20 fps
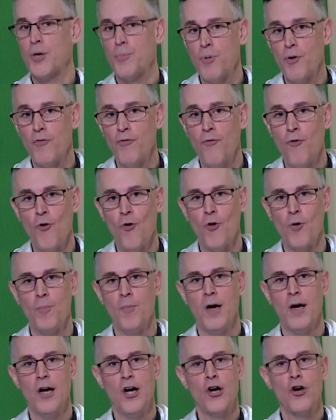or to
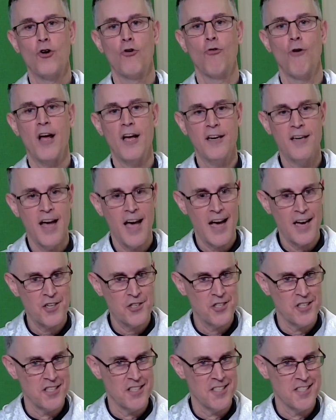perform grand
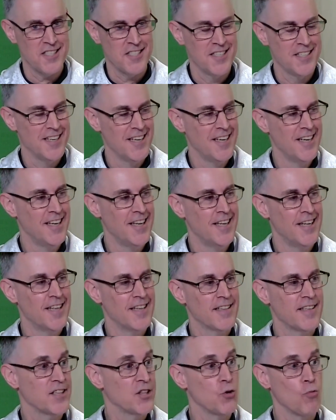actions
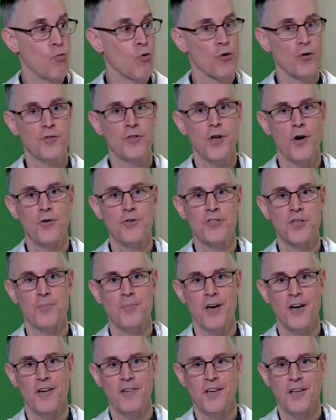that the world
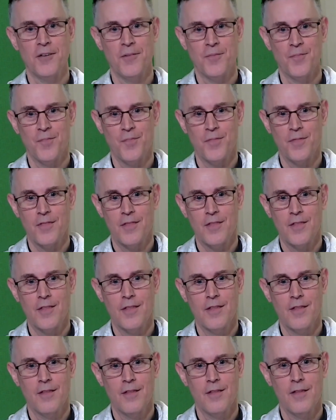knows about,
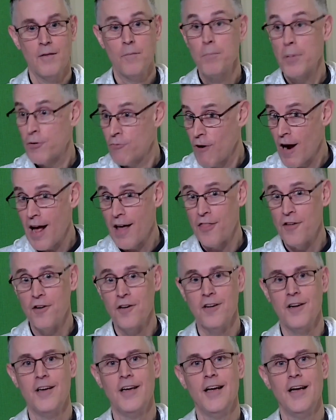but
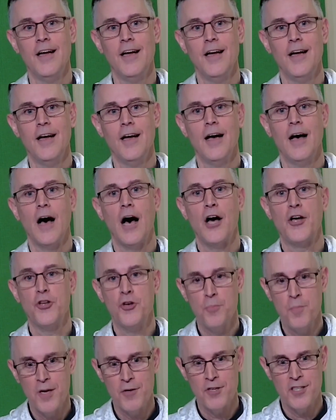rather
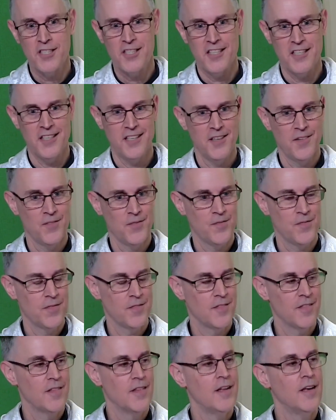a humility
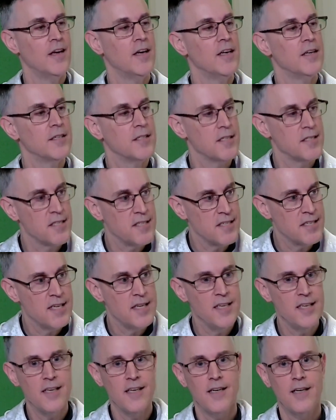to
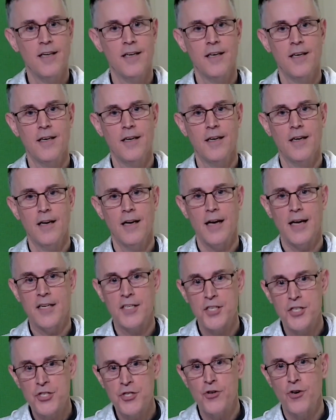seek
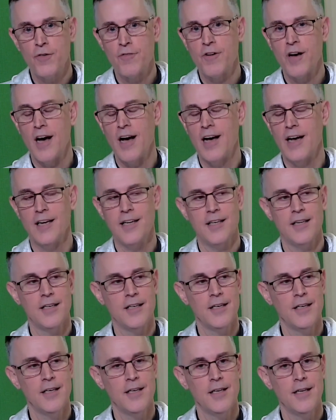and to serve
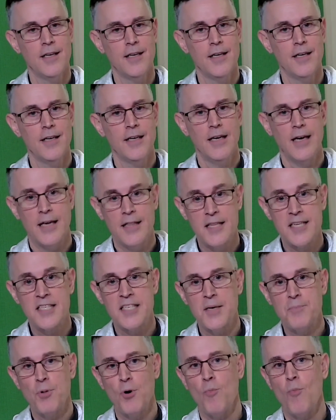God
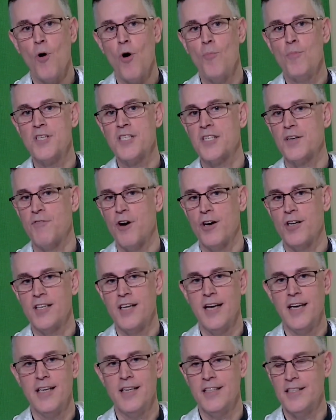in the simple moments of
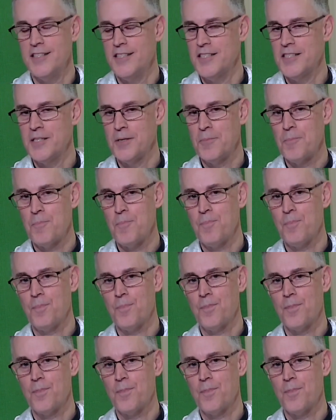our days,